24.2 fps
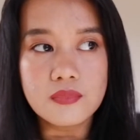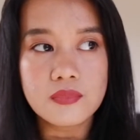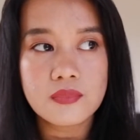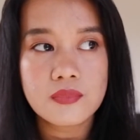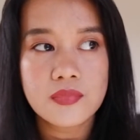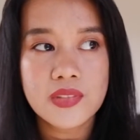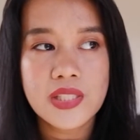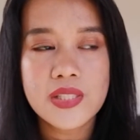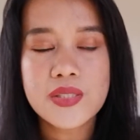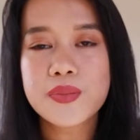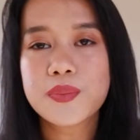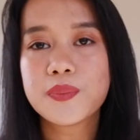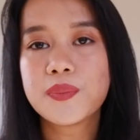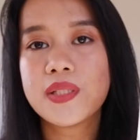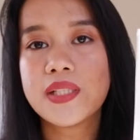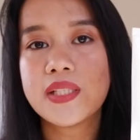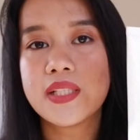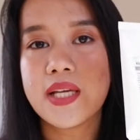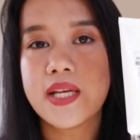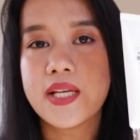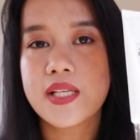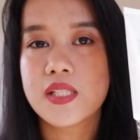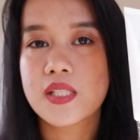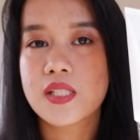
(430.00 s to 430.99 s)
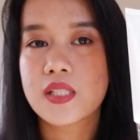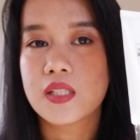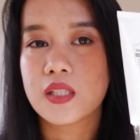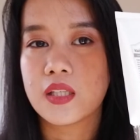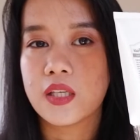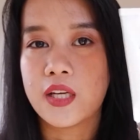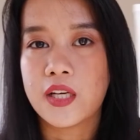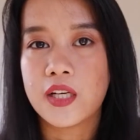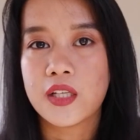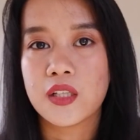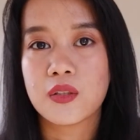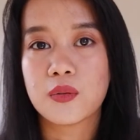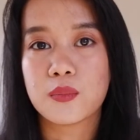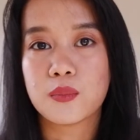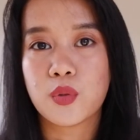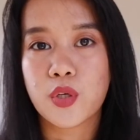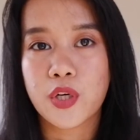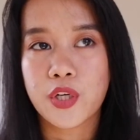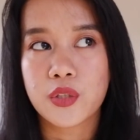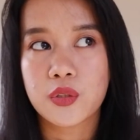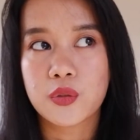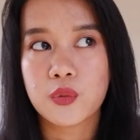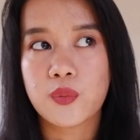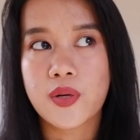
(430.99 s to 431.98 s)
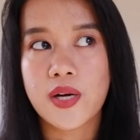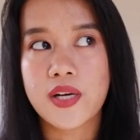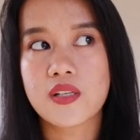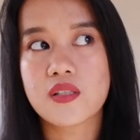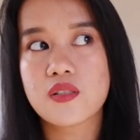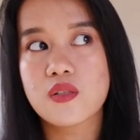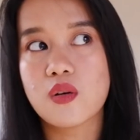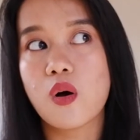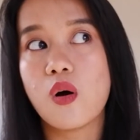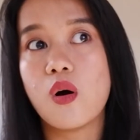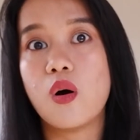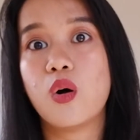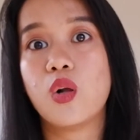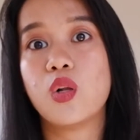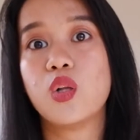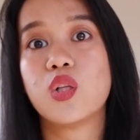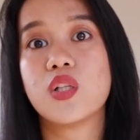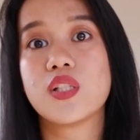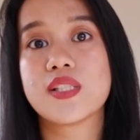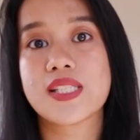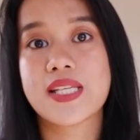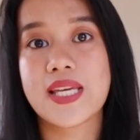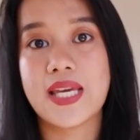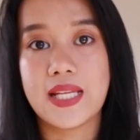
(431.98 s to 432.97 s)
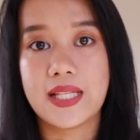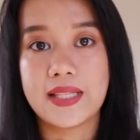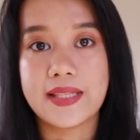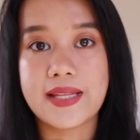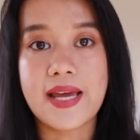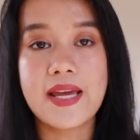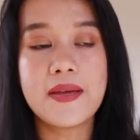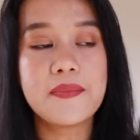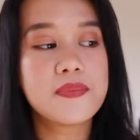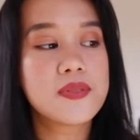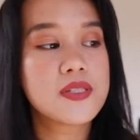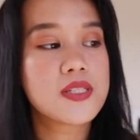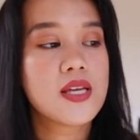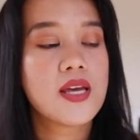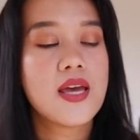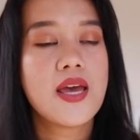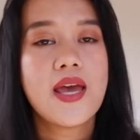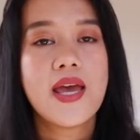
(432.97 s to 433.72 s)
This one is geared more towards all skin types,